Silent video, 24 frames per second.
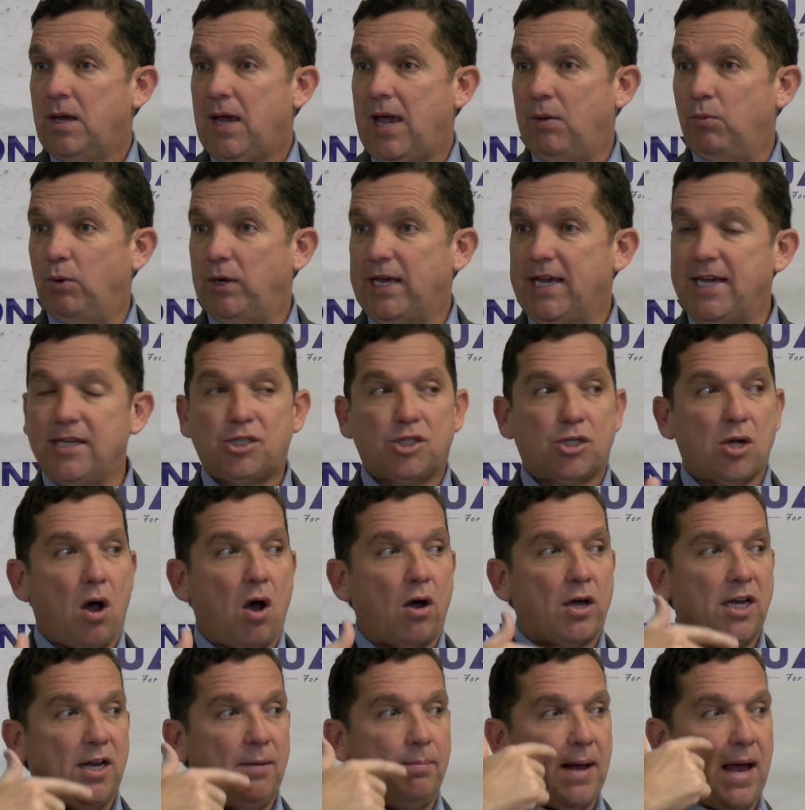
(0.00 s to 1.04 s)
And when he's
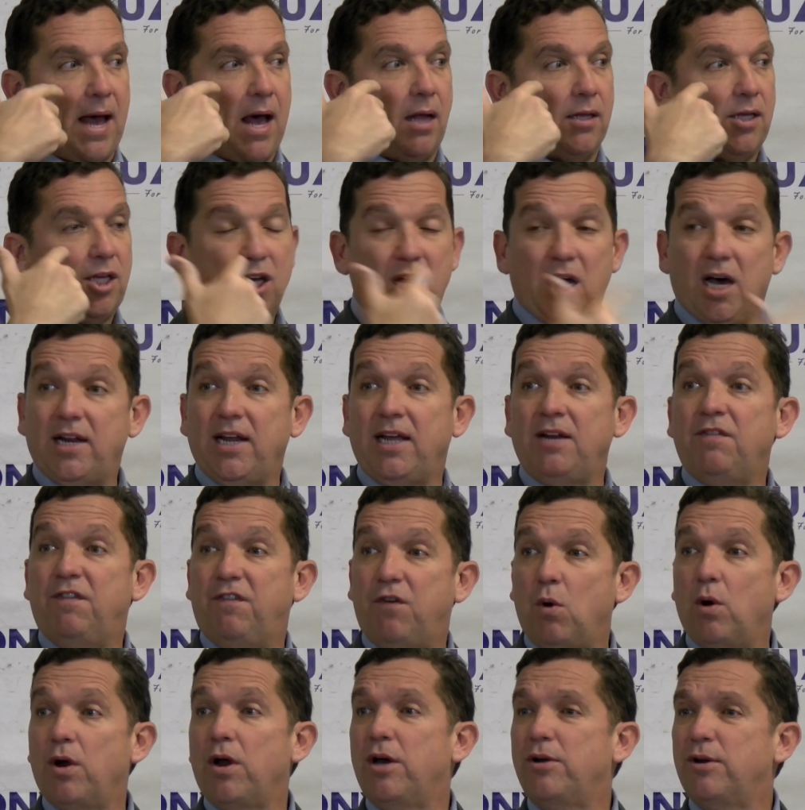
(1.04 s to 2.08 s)
talking about cutting
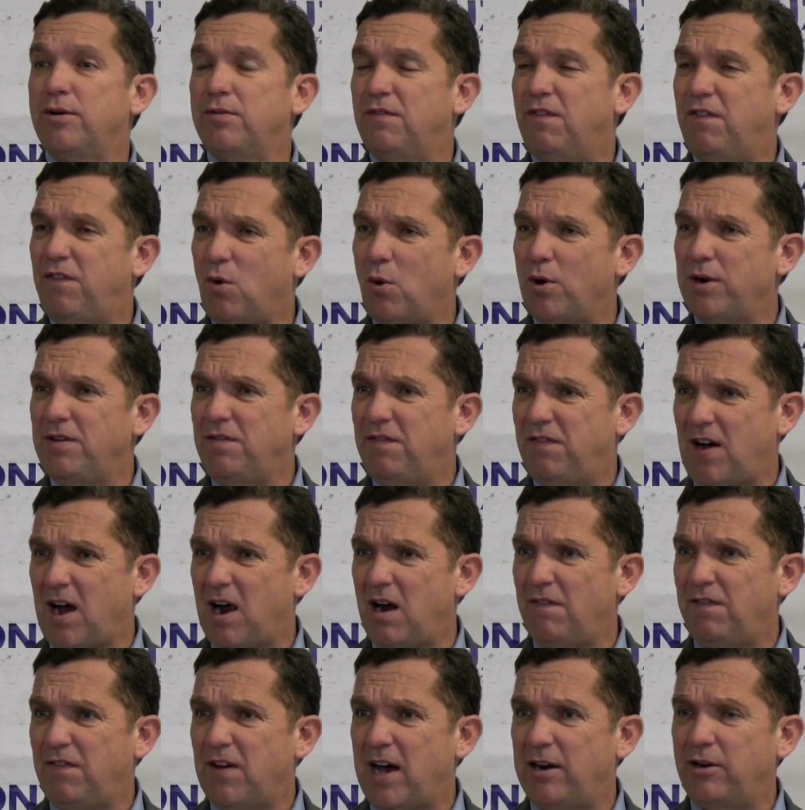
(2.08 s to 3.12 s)
440
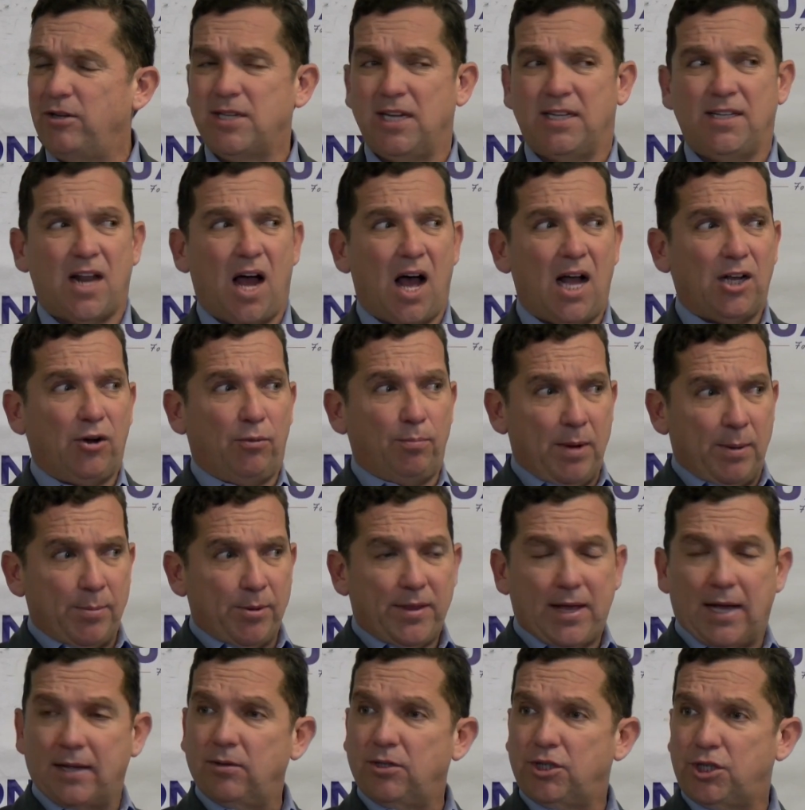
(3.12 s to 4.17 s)
firefighters and not, remember
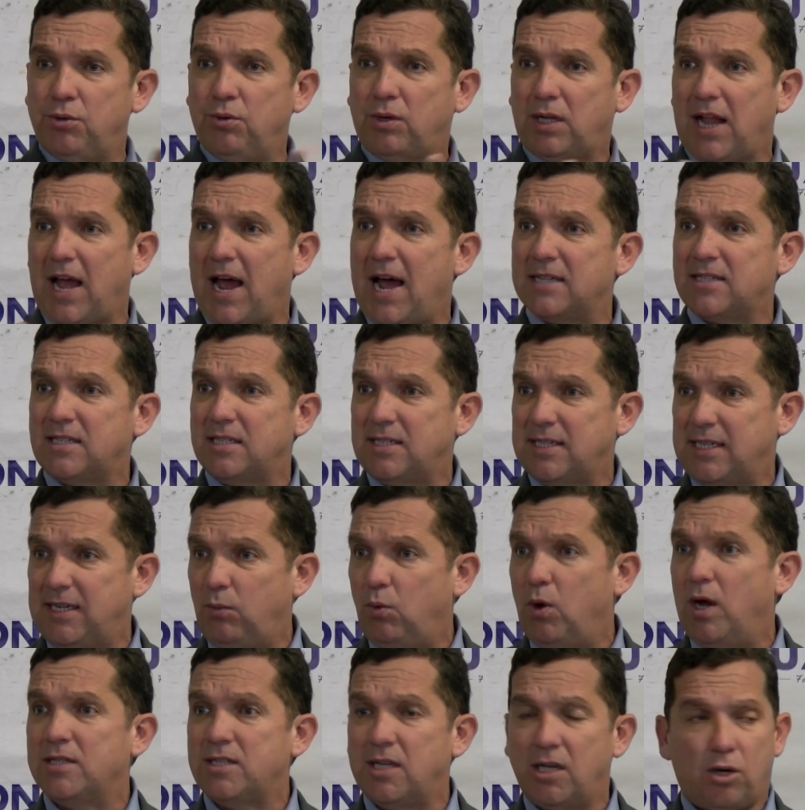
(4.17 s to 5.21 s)
that 2 classes that he
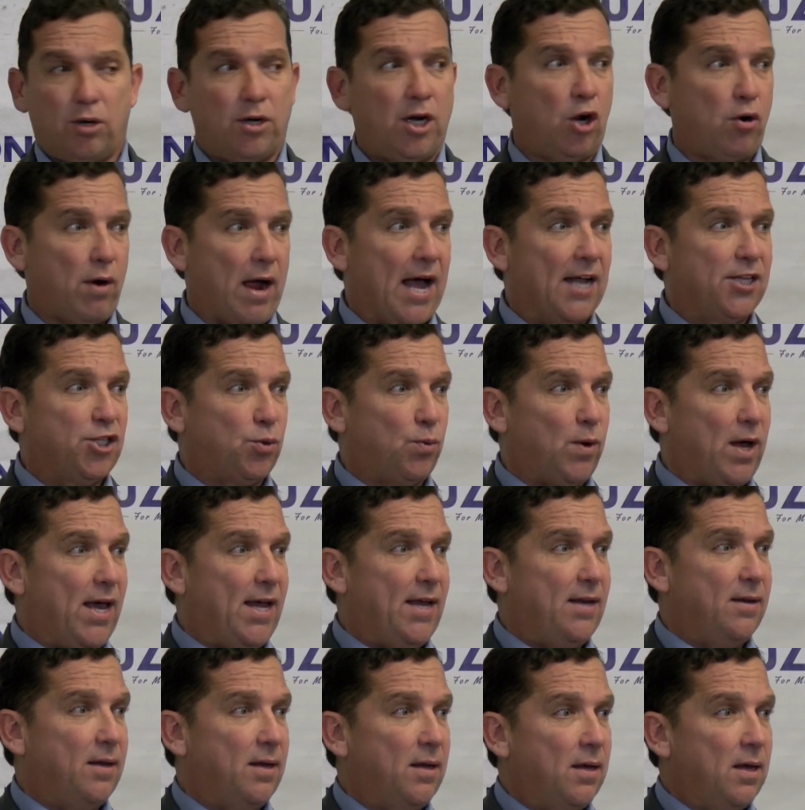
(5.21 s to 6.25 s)
wasn't going to
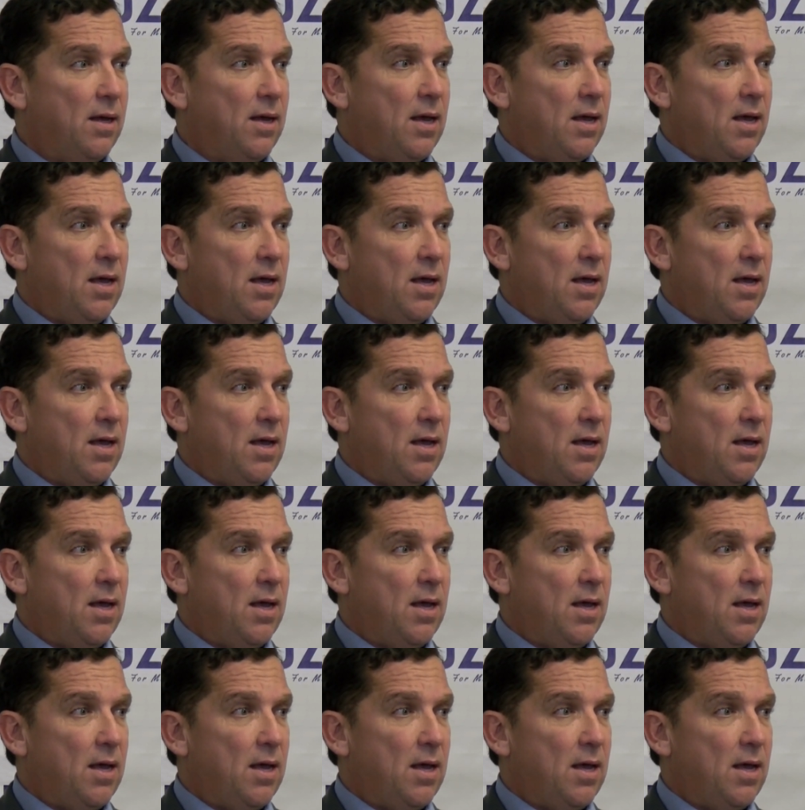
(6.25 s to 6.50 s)
graduate? Yeah.